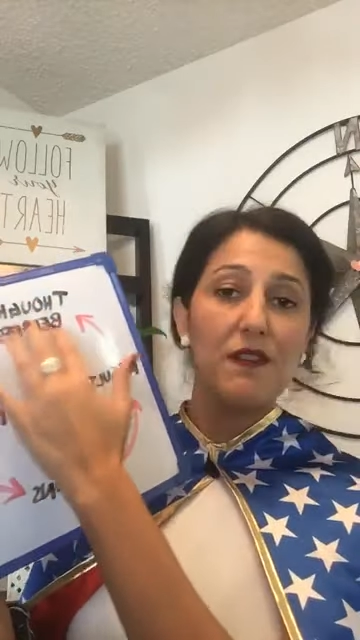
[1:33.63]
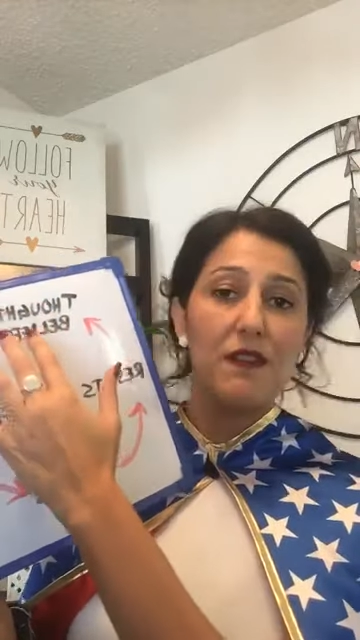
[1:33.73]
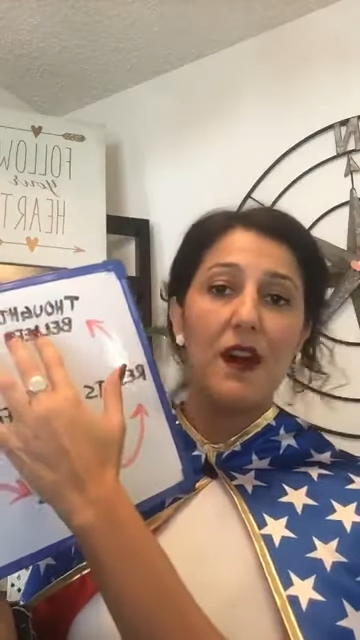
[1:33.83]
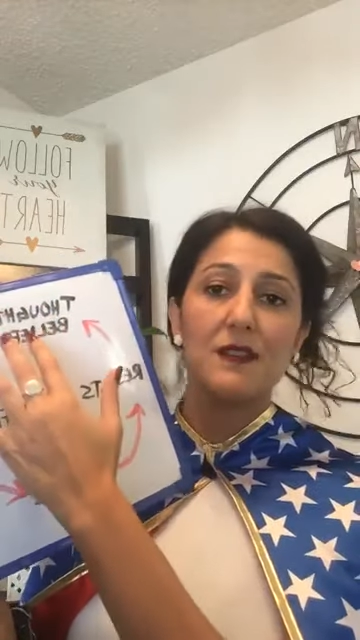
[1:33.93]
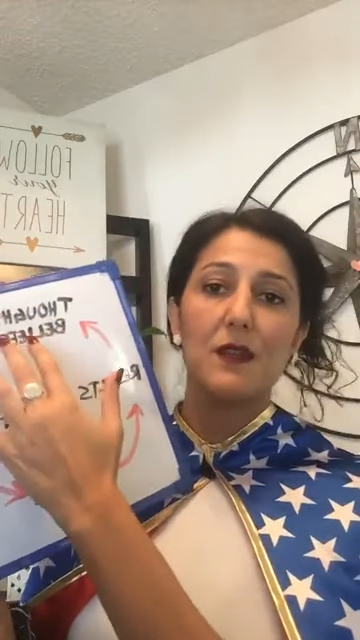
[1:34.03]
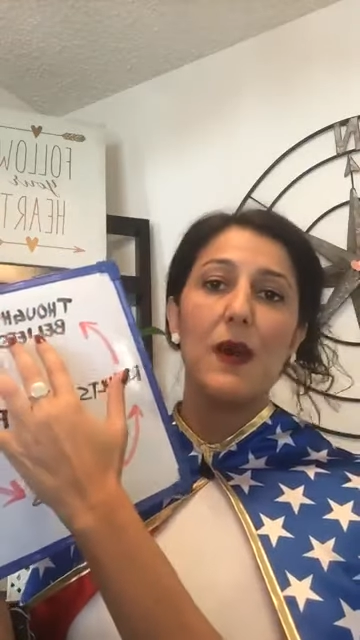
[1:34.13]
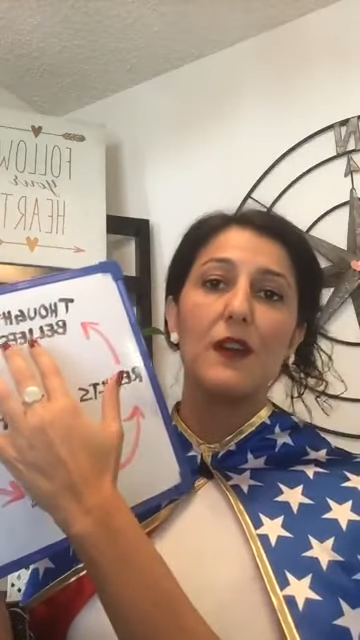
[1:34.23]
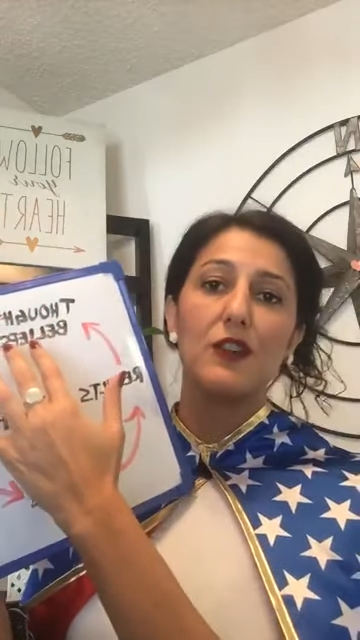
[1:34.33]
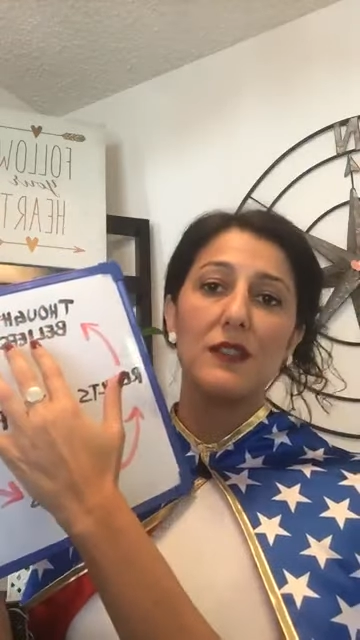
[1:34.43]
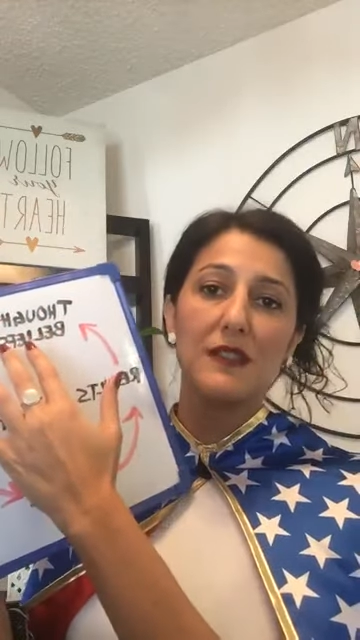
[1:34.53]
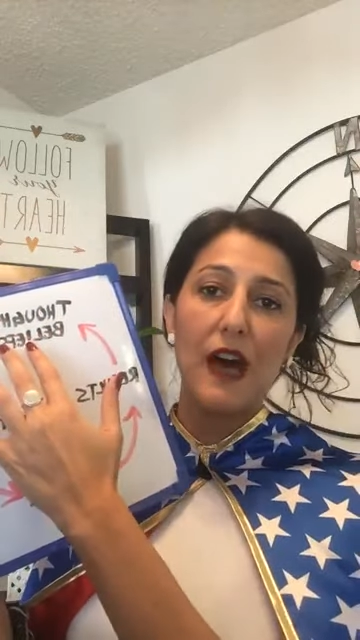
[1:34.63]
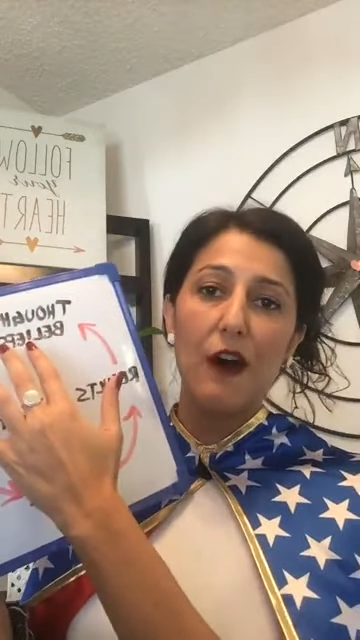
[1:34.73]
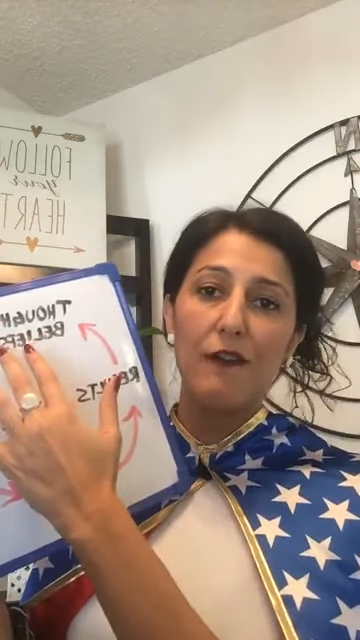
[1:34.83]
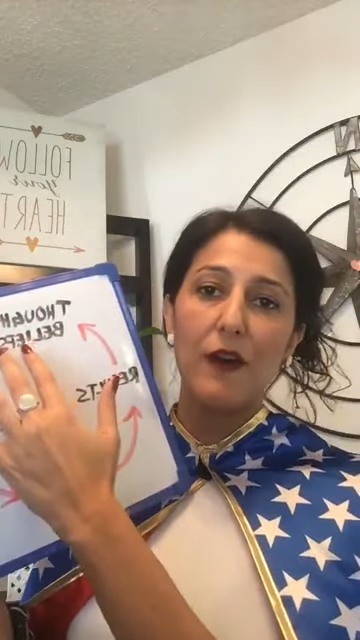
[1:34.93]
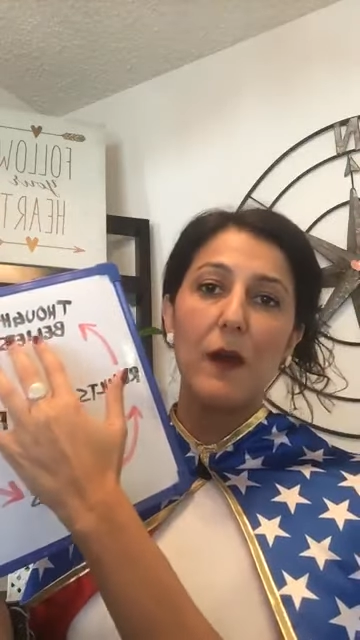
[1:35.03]
thoughts about
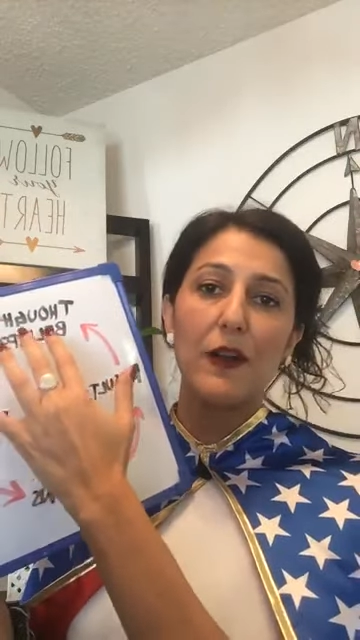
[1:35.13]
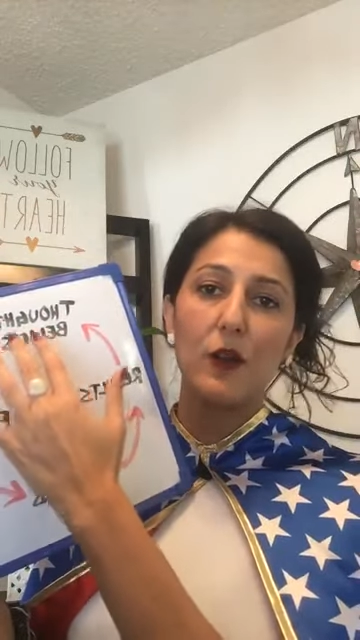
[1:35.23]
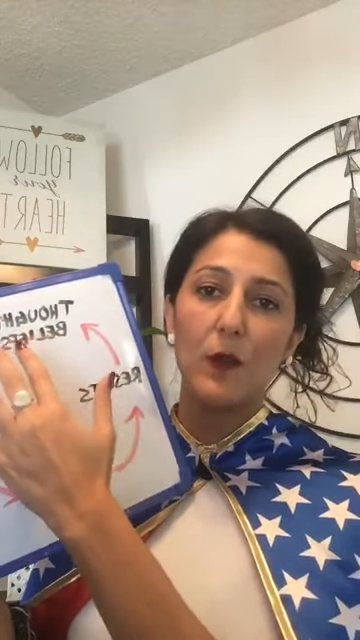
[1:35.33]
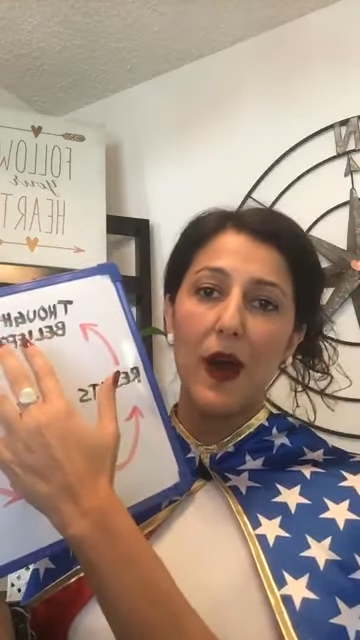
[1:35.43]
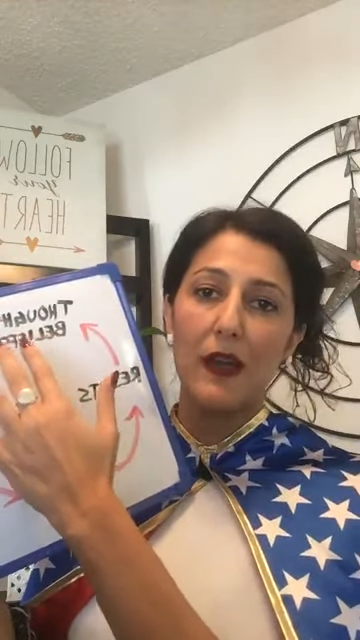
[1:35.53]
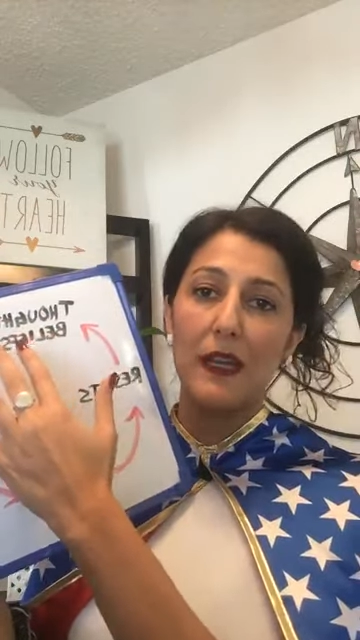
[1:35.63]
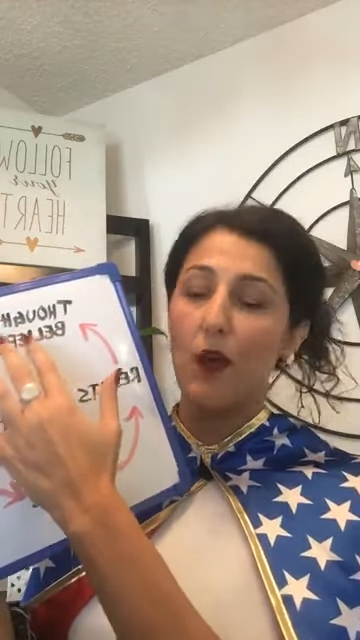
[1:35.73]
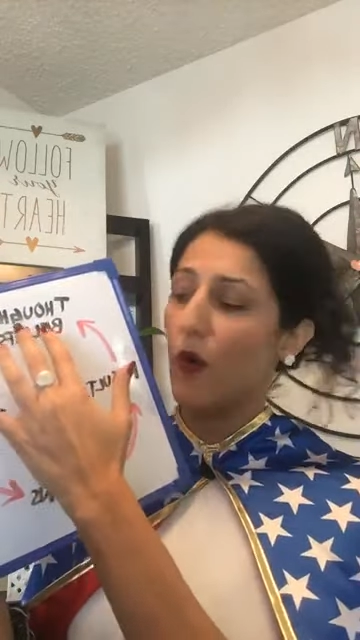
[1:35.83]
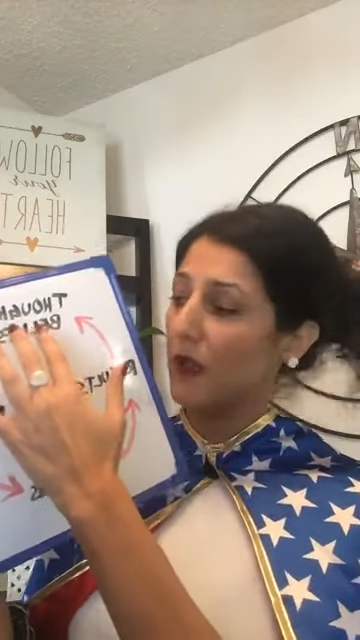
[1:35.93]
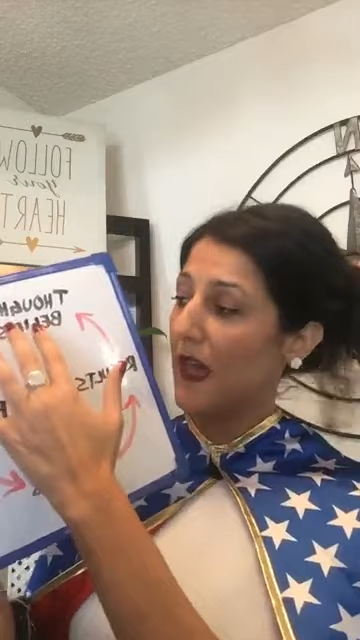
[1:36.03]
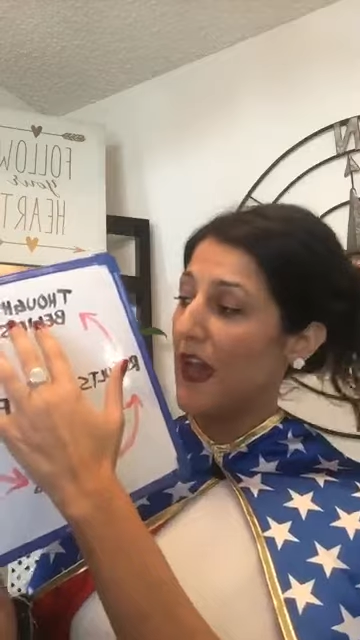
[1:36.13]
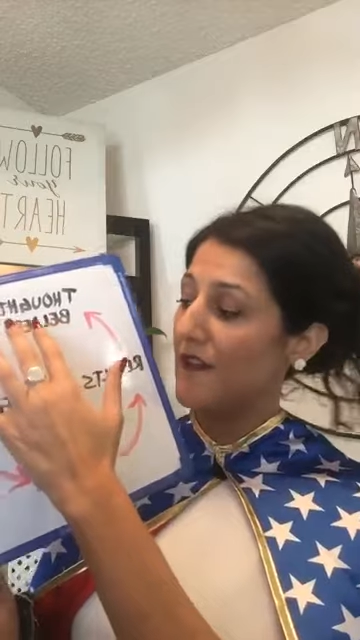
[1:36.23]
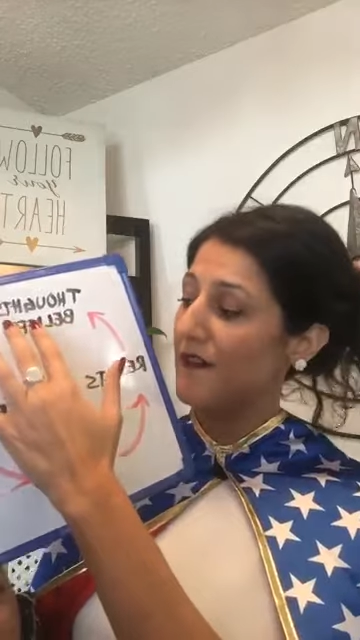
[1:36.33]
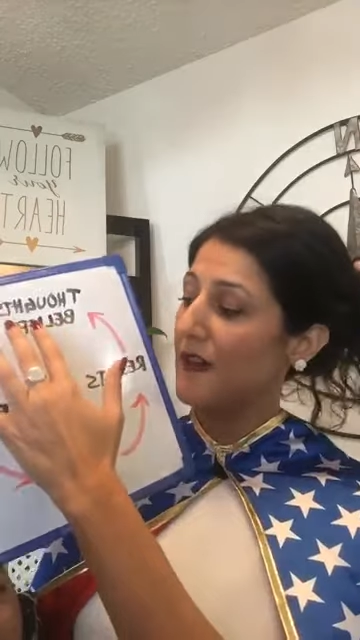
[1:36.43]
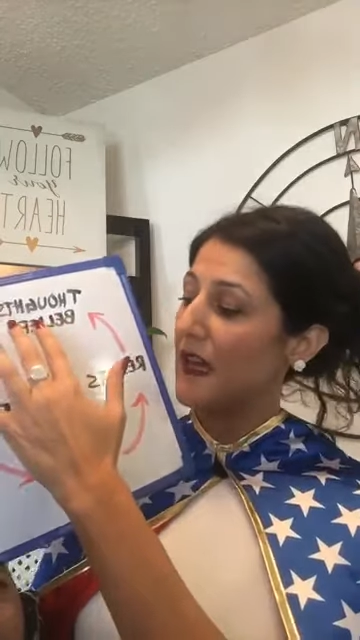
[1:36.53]
yourself, about your body, or life?